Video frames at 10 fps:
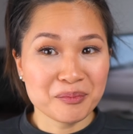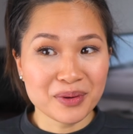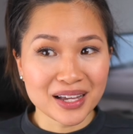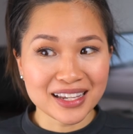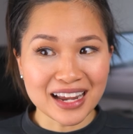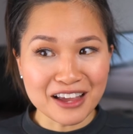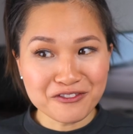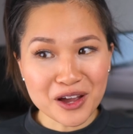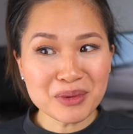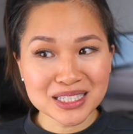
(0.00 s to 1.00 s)
but I
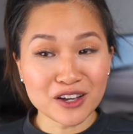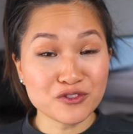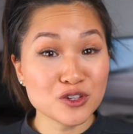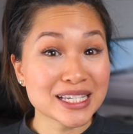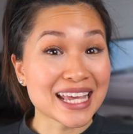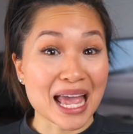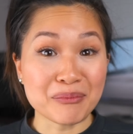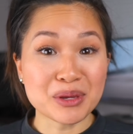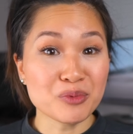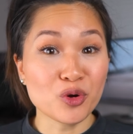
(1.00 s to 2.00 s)
found myself using
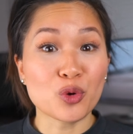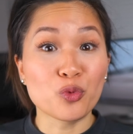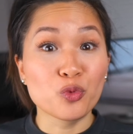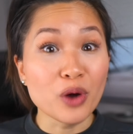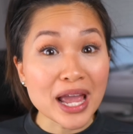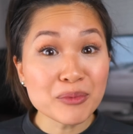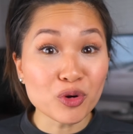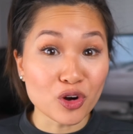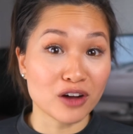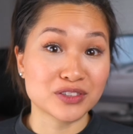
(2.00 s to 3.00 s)
ambient mode way
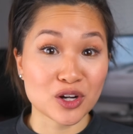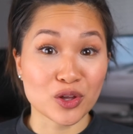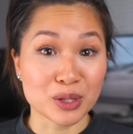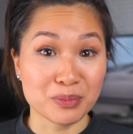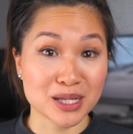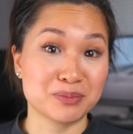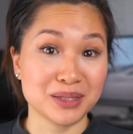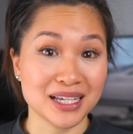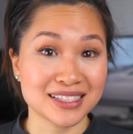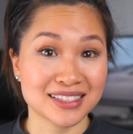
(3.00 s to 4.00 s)
more often on the Buds
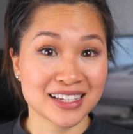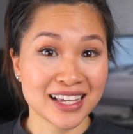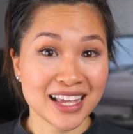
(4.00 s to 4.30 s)
Plus.